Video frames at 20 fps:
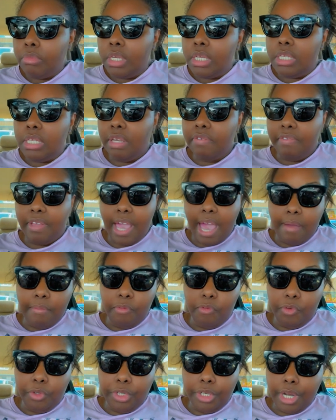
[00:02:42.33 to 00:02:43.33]
see if they have
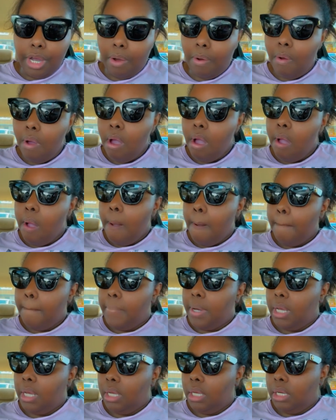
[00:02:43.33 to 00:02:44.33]
before you go.
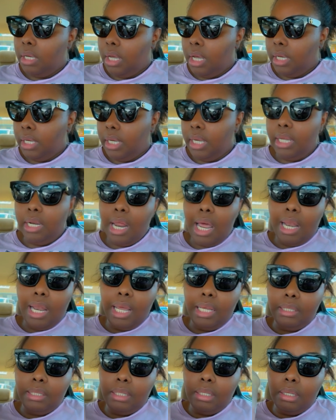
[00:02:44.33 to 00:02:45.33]
But again, I
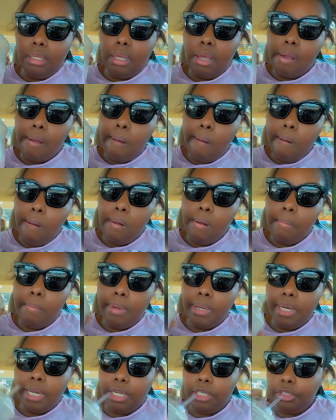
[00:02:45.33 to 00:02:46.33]
like the
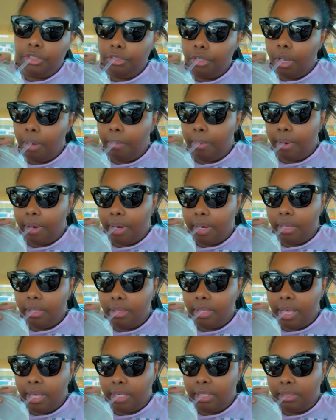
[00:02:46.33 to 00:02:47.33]
banana strawberry.
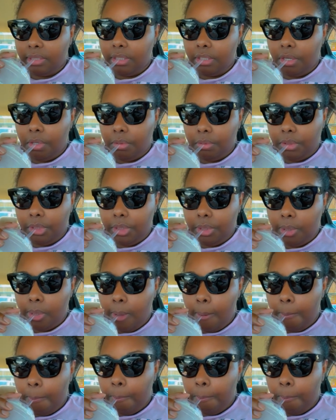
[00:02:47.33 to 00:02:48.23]
That is the go-to.